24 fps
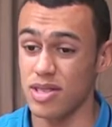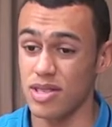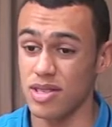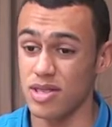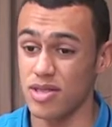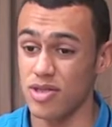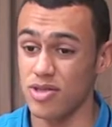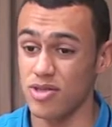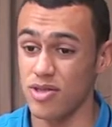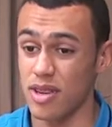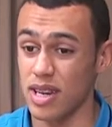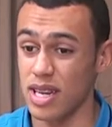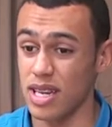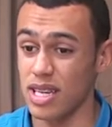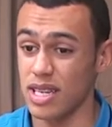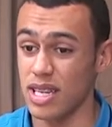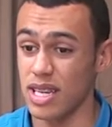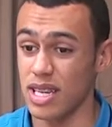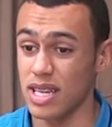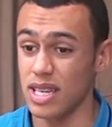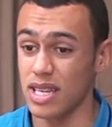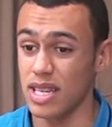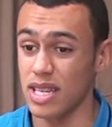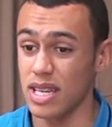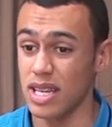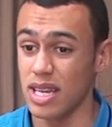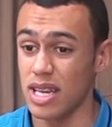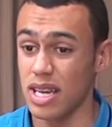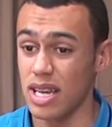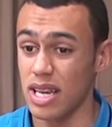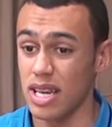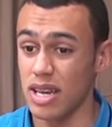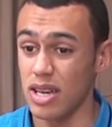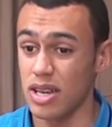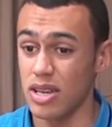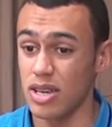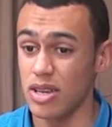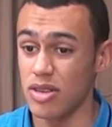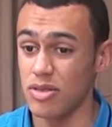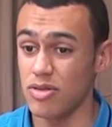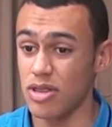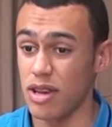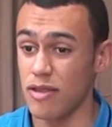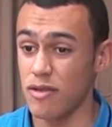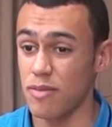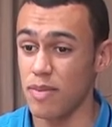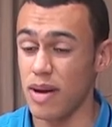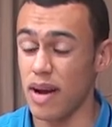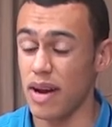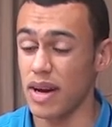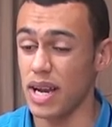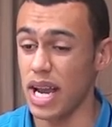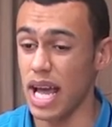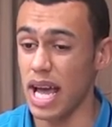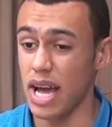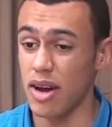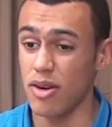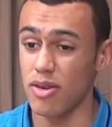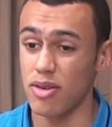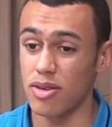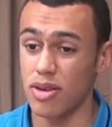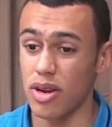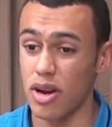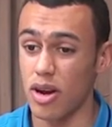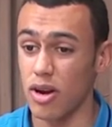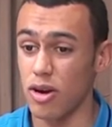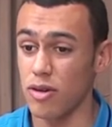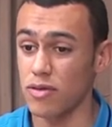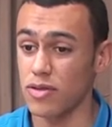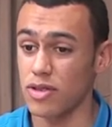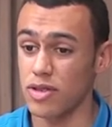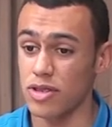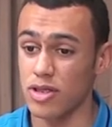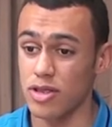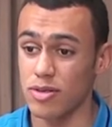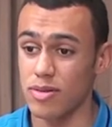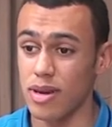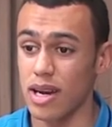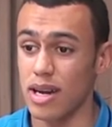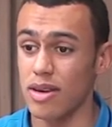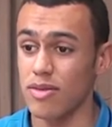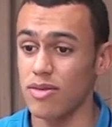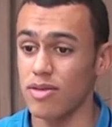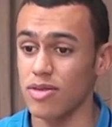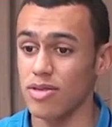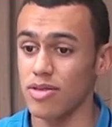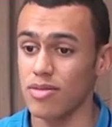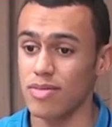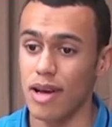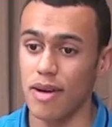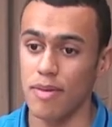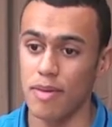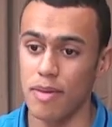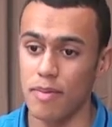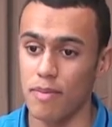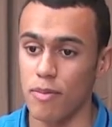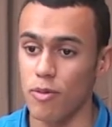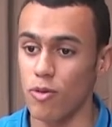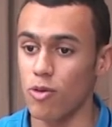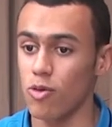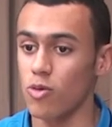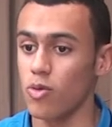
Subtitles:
into training, training about an hour and a half, 2 hours, that would be ball